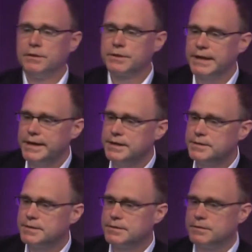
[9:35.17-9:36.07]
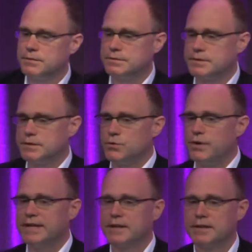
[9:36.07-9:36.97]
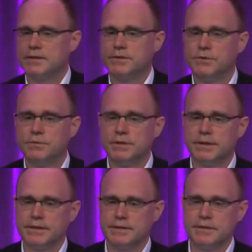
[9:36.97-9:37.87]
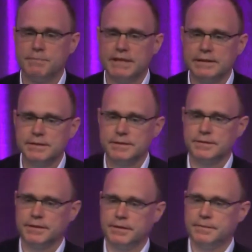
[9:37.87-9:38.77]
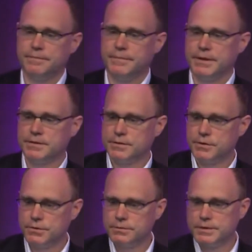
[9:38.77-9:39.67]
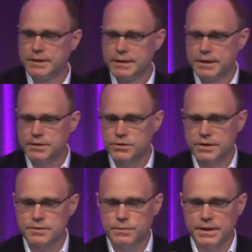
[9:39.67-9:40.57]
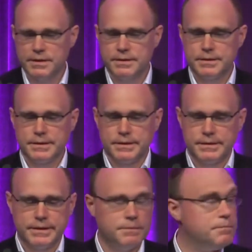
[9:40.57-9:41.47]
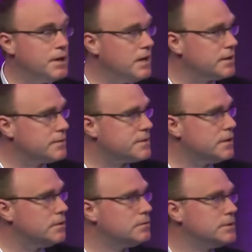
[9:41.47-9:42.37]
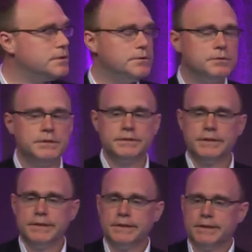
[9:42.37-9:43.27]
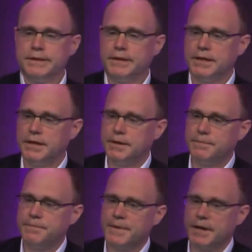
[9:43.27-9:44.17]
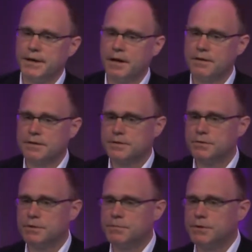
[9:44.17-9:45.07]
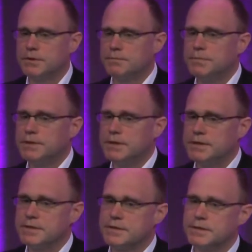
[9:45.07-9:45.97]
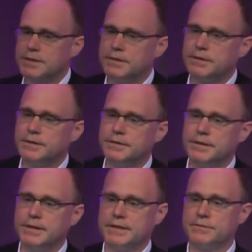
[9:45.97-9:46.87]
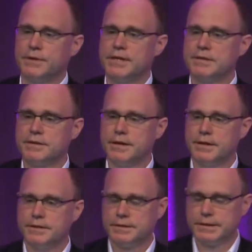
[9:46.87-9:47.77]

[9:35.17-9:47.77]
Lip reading: locate or the tracking tool in the middle at the tool is just one part of the whole tool. Another 2 important parts are at the right side,